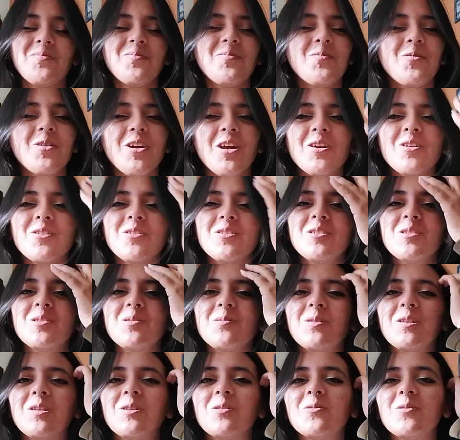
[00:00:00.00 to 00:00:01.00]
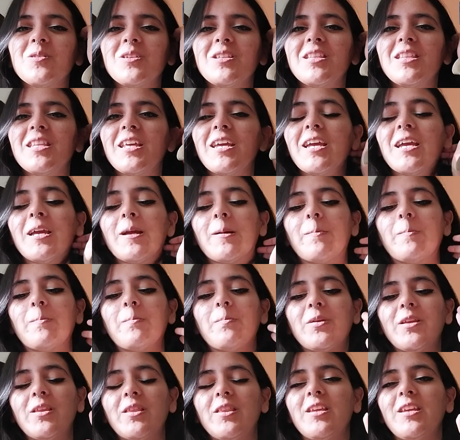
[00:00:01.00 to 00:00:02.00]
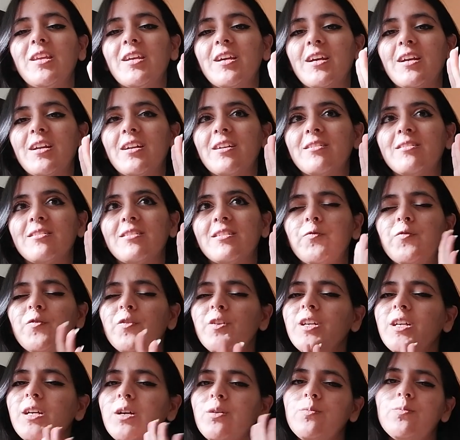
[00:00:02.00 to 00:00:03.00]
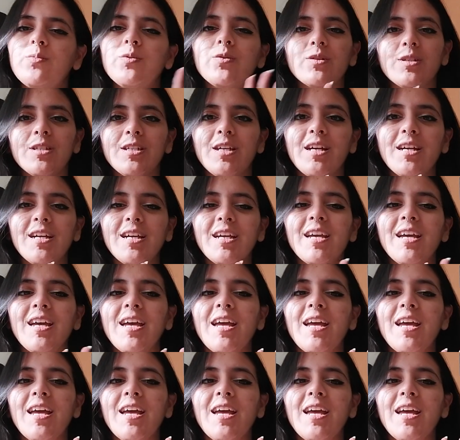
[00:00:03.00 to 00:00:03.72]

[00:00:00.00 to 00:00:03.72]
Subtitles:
We are going to be doing the mid-year freakout book tag.